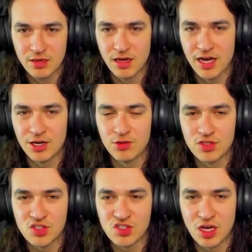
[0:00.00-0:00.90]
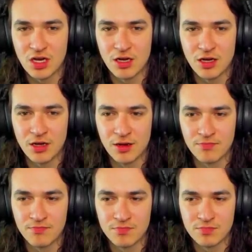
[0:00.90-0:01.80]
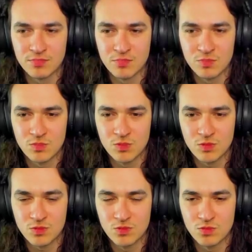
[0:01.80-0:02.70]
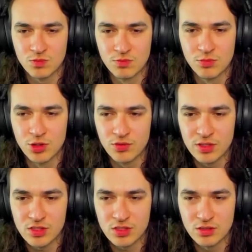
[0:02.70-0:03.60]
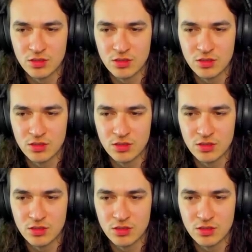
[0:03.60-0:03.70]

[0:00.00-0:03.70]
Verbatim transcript: I know in some movies,